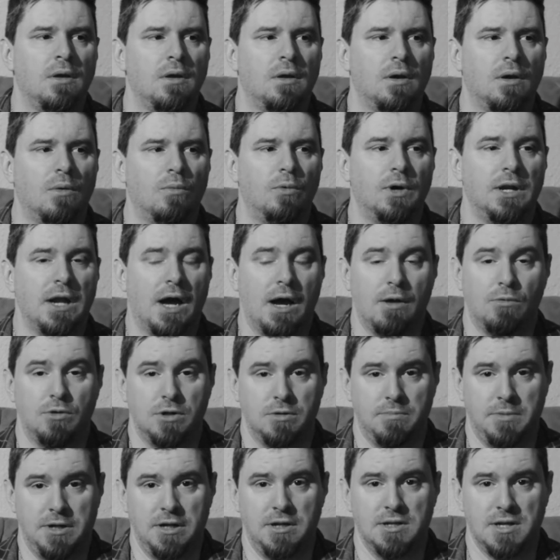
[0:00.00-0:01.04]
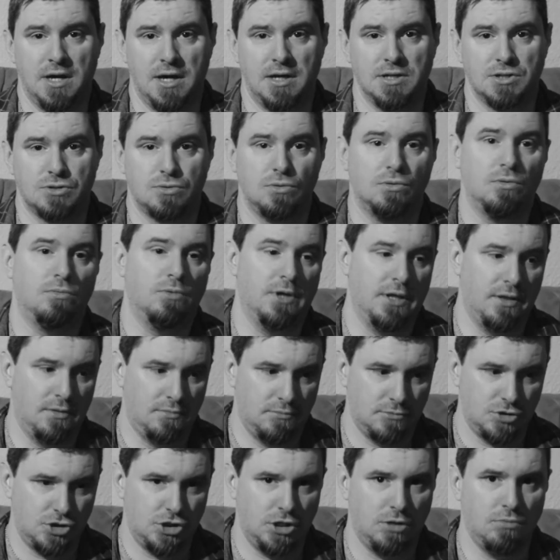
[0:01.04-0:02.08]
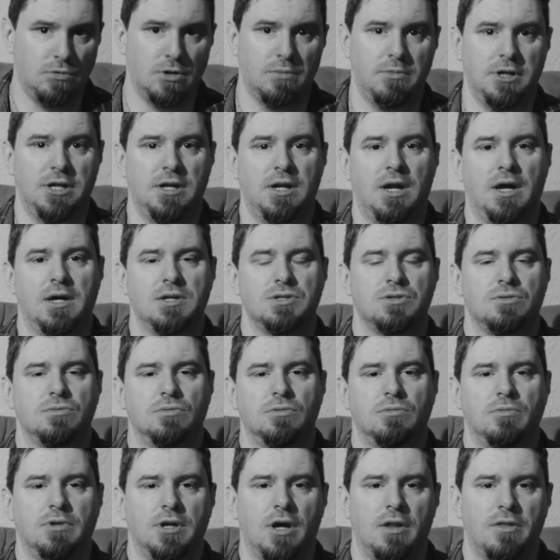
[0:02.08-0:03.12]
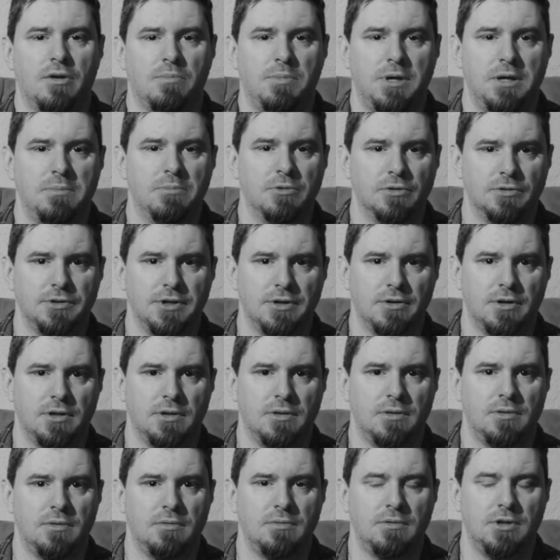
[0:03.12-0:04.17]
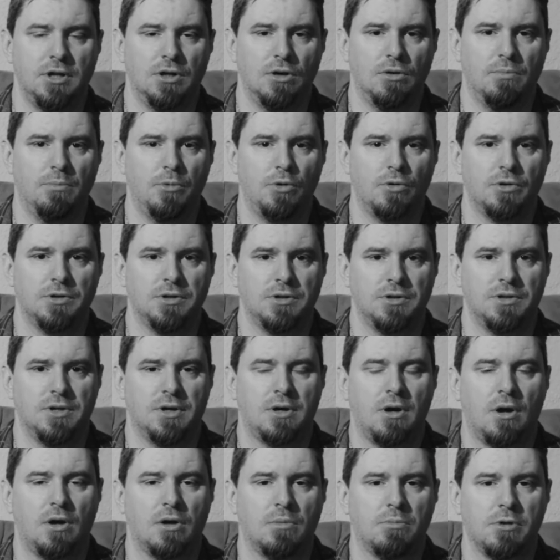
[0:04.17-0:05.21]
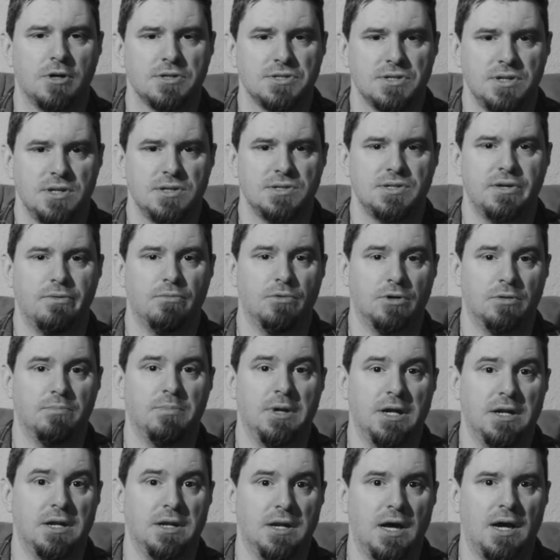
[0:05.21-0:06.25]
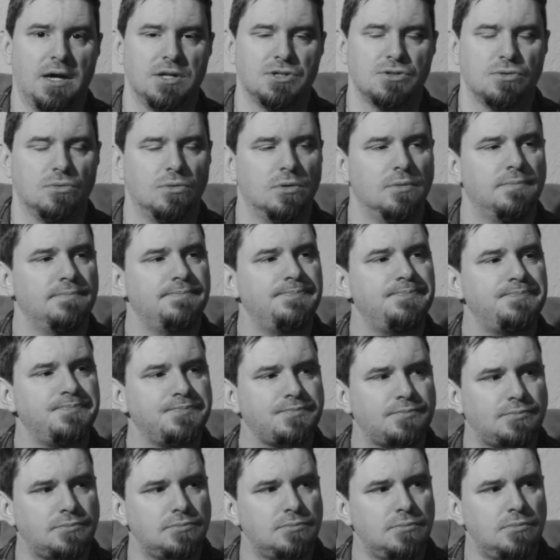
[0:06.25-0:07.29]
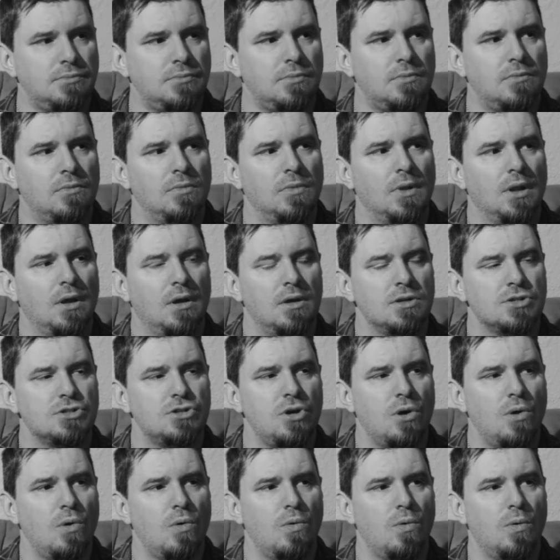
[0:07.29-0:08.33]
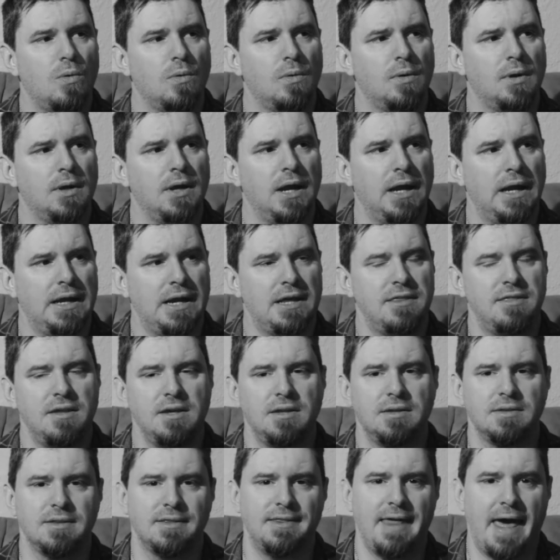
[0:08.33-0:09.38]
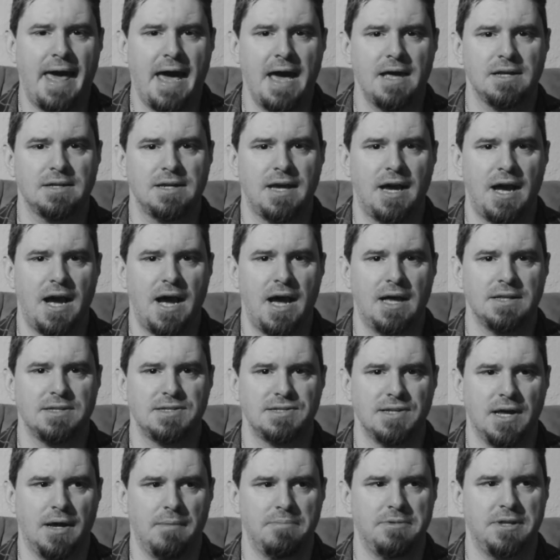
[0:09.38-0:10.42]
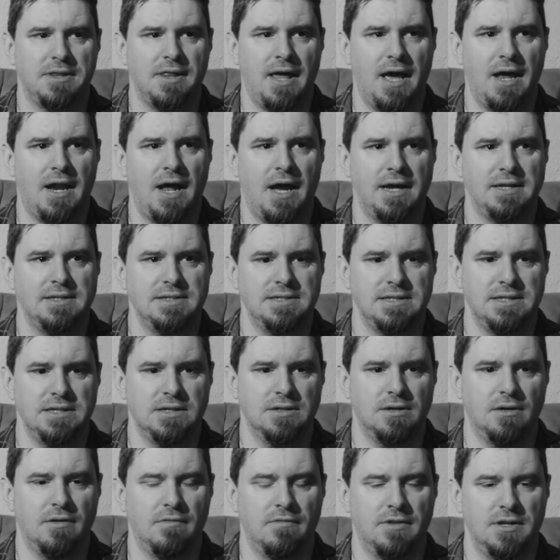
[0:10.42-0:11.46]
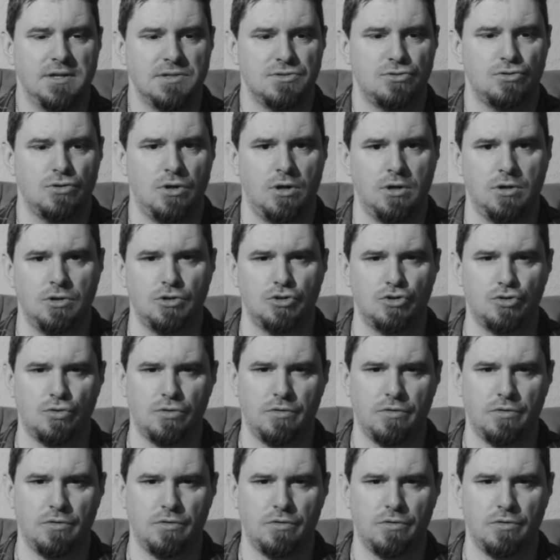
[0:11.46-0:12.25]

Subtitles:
When I would have been in high school, when she would have been in high school, when other people born during the Carter presidency would have been in high school. So, and I think that concept, that idea of this sort of